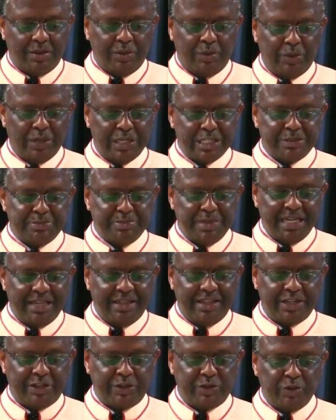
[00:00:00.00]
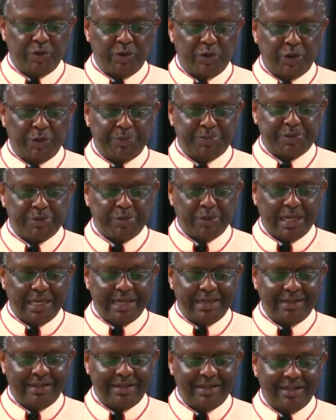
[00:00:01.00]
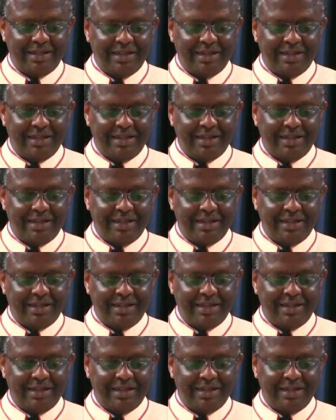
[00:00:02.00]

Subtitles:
who has made the two groups one